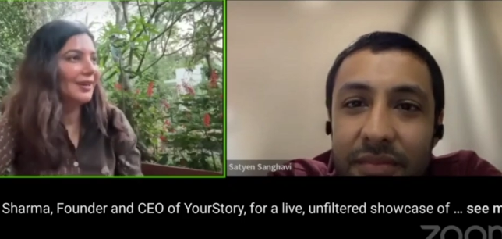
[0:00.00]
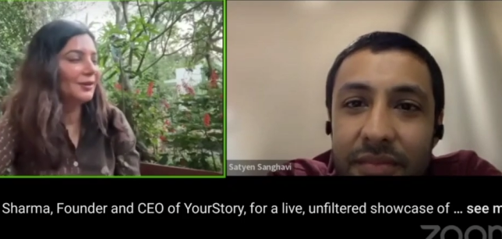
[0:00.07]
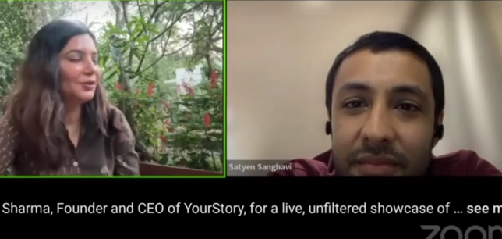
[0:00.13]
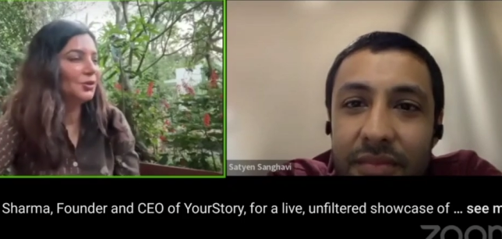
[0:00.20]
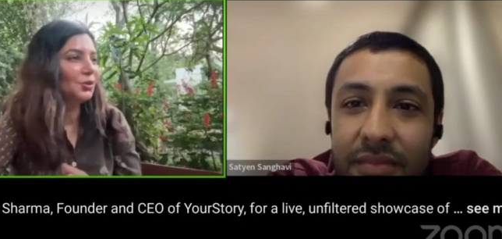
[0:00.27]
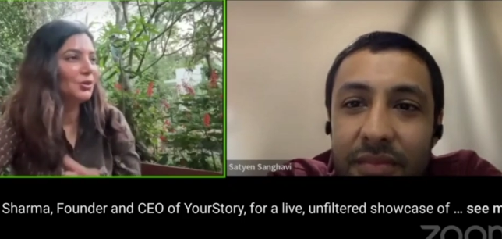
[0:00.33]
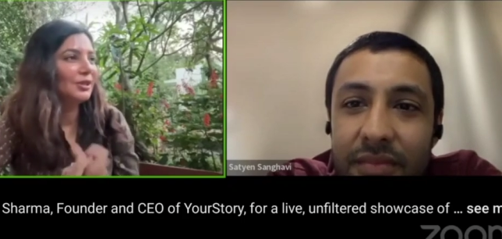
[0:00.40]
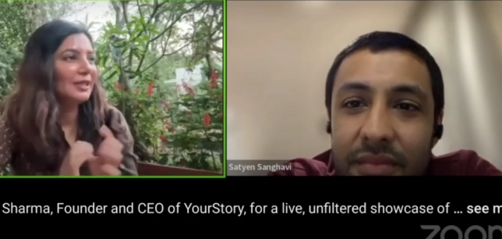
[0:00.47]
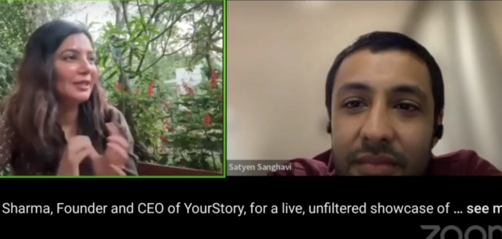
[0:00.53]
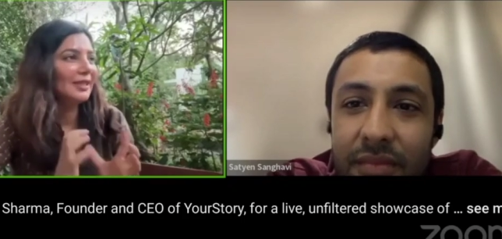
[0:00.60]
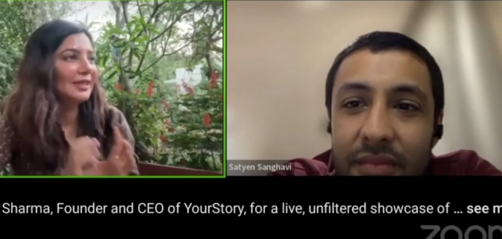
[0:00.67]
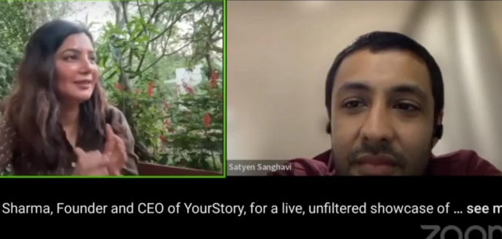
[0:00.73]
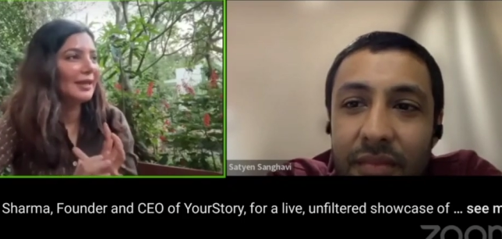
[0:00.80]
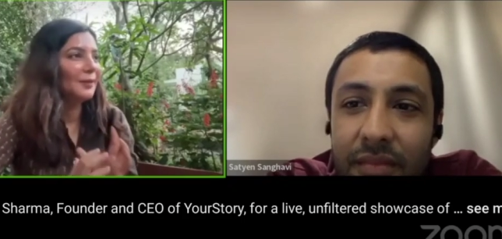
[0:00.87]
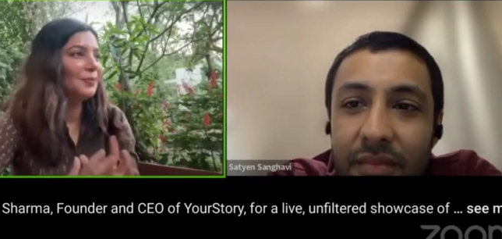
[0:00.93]
Speaker 1: uh, two,
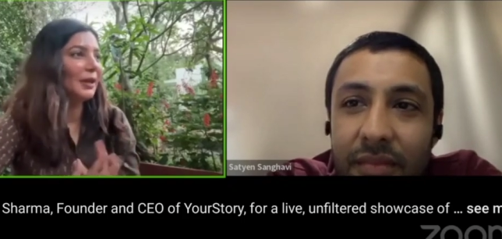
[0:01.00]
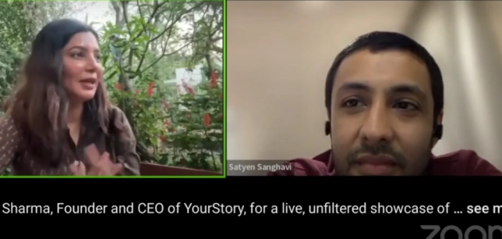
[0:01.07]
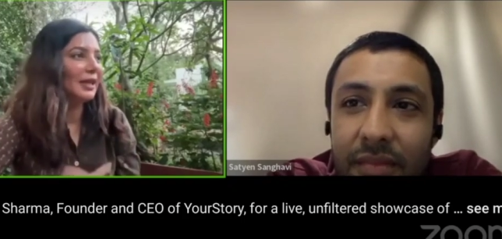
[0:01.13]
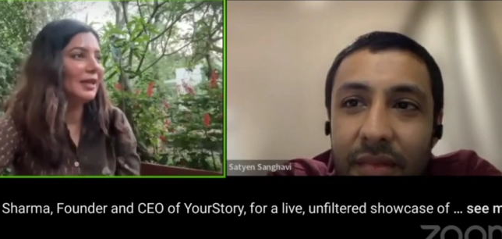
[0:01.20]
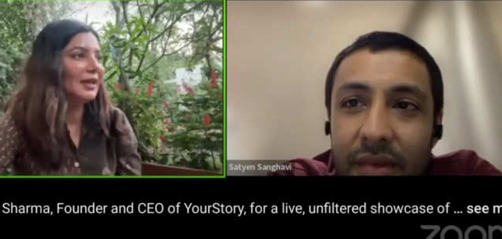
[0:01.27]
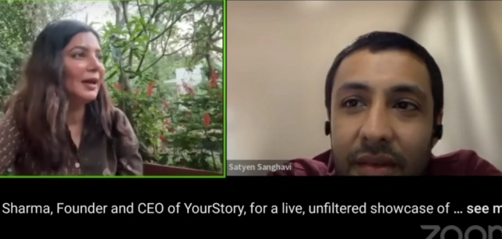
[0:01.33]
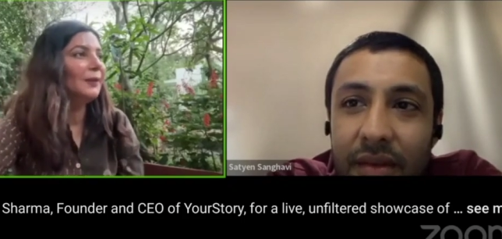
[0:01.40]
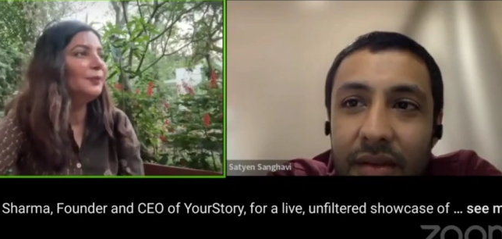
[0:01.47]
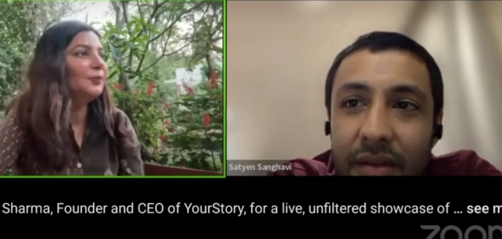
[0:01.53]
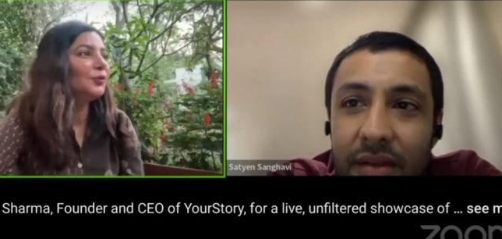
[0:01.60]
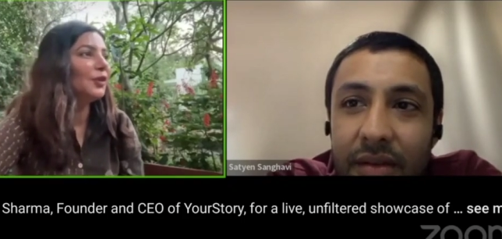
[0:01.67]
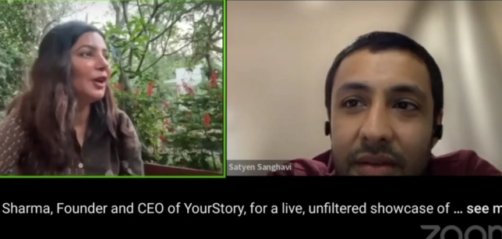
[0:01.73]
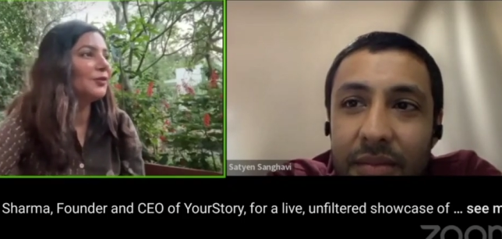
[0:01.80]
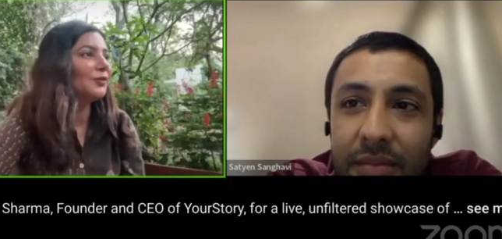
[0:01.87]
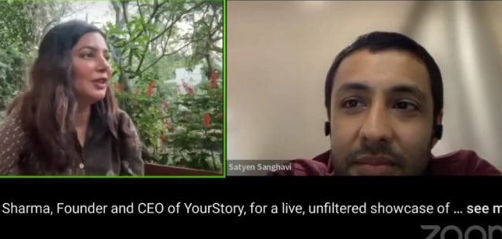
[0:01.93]
three things I'm picking
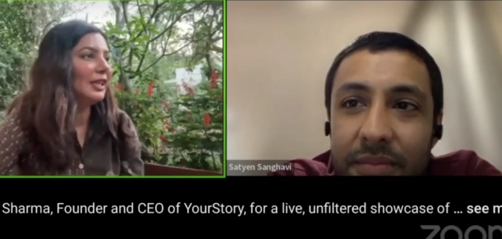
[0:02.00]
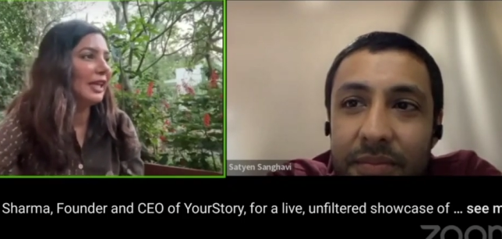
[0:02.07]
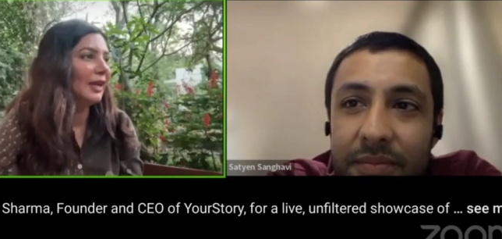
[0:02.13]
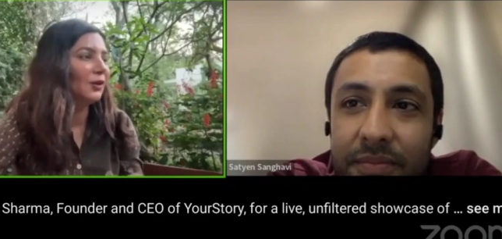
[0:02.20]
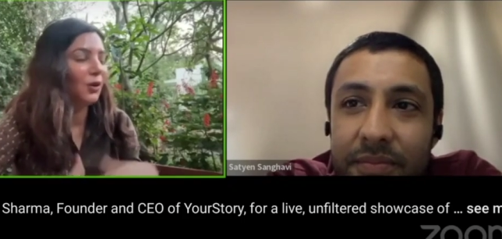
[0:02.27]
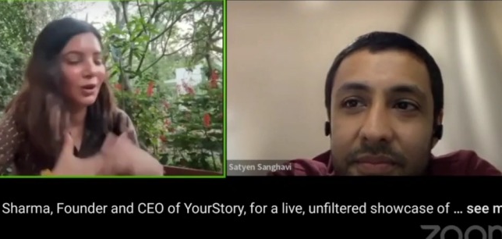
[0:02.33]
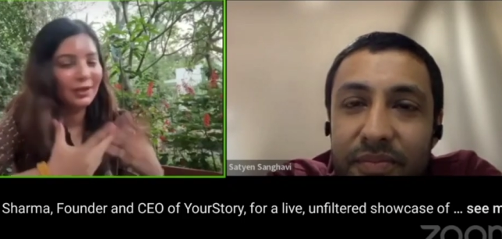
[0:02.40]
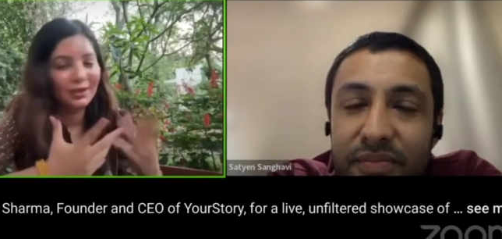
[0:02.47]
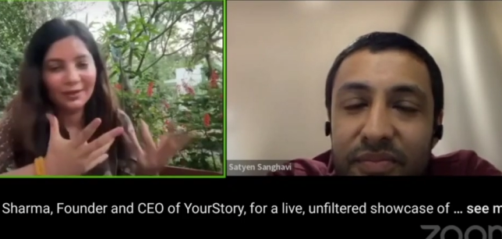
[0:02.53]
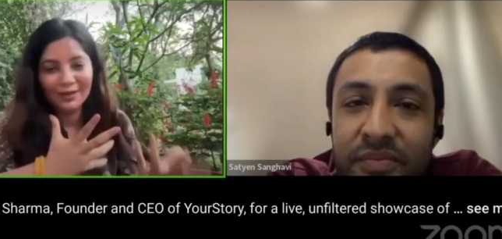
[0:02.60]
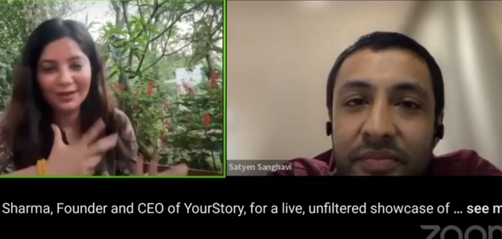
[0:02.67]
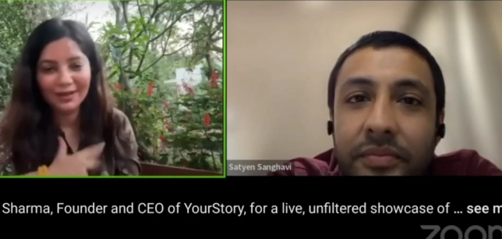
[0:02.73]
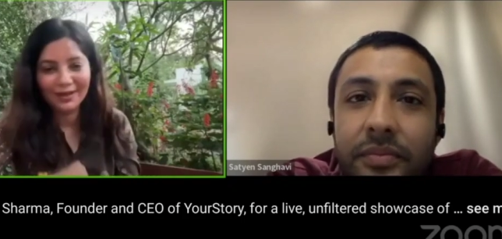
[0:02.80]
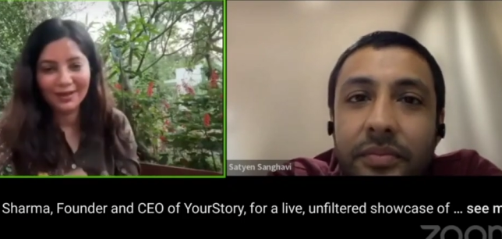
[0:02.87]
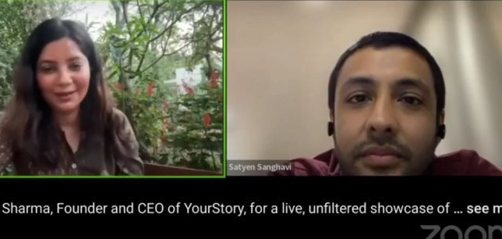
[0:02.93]
up where we can
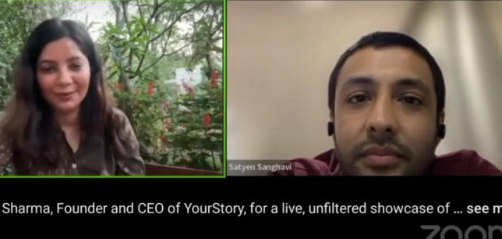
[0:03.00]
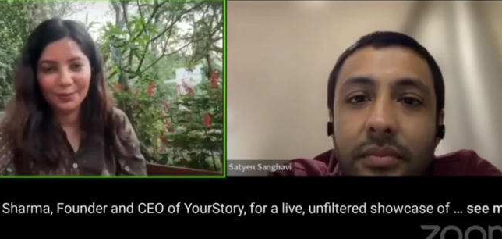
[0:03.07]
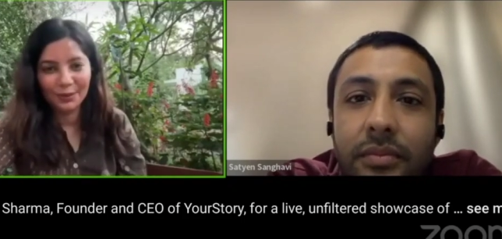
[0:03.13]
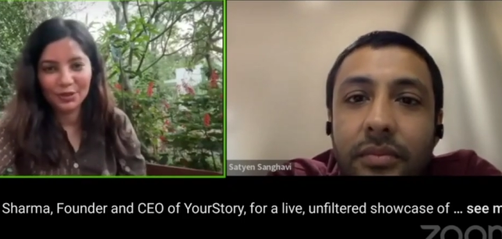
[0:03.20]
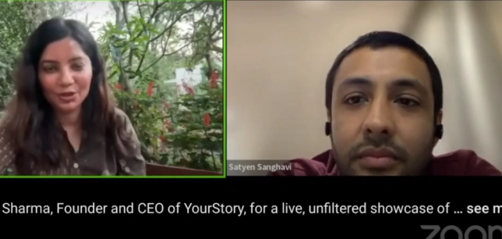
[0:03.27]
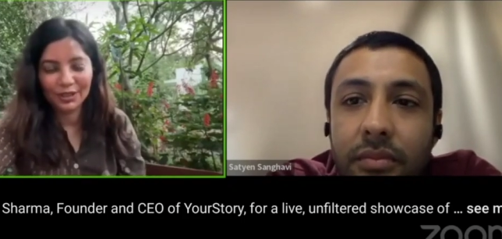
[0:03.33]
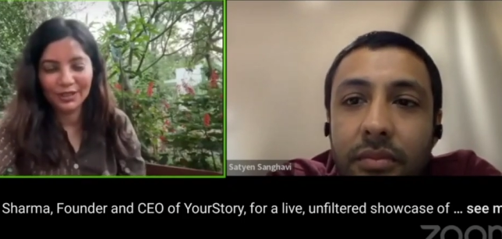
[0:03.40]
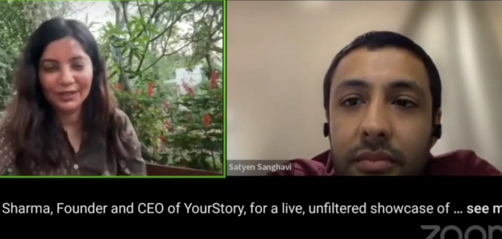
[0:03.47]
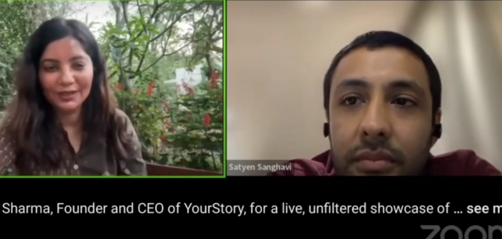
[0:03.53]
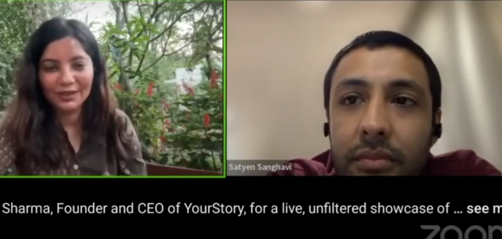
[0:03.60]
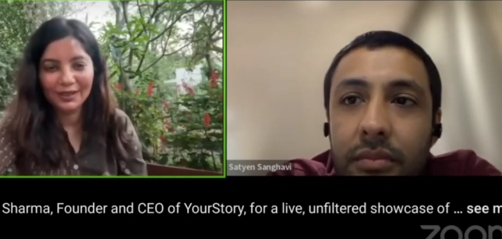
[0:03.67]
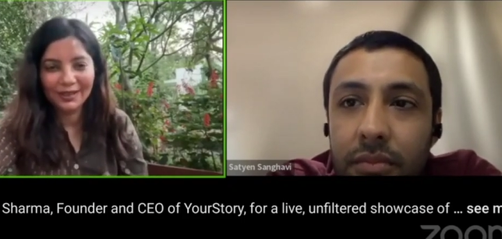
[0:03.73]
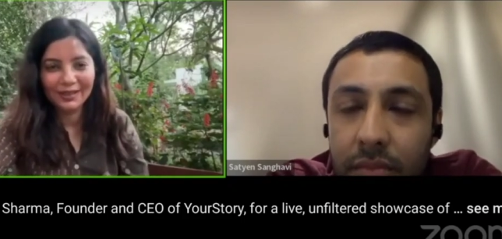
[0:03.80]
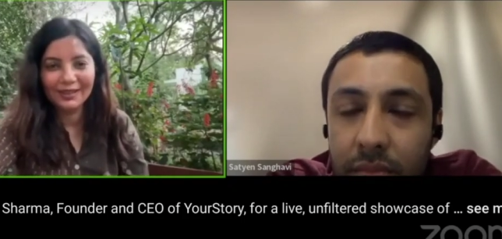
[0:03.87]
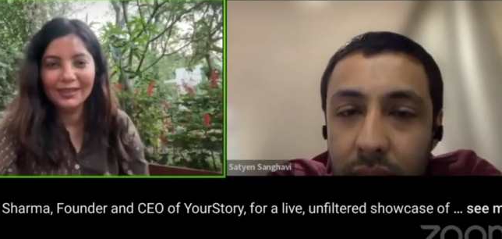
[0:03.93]
all uh, pitch
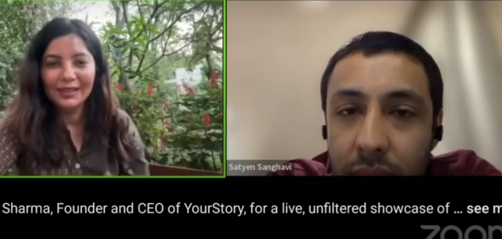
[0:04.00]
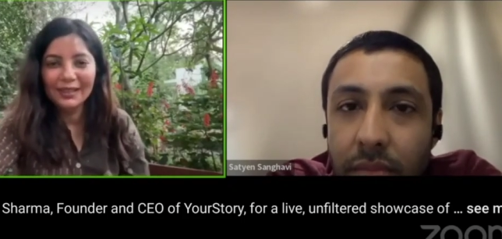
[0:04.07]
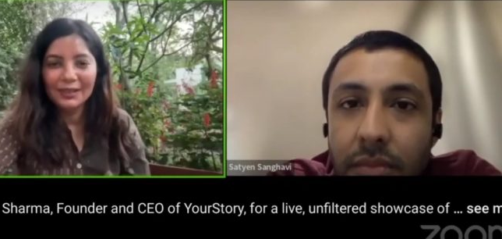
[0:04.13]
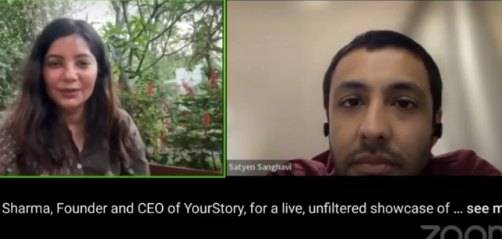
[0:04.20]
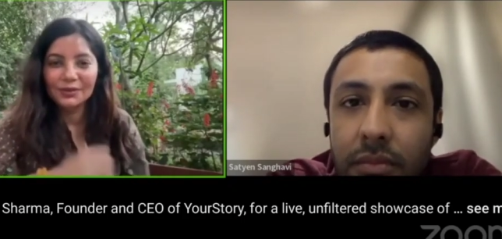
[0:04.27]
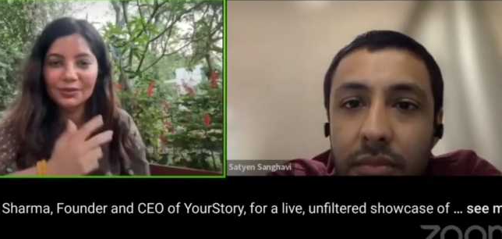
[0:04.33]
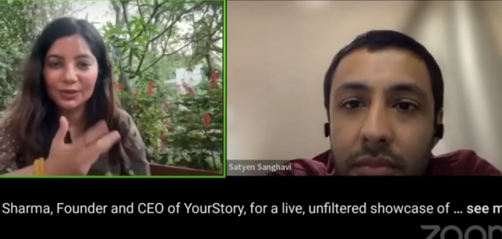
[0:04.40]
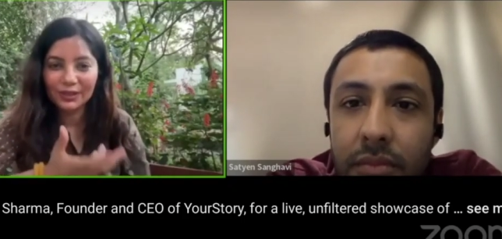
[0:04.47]
in uh,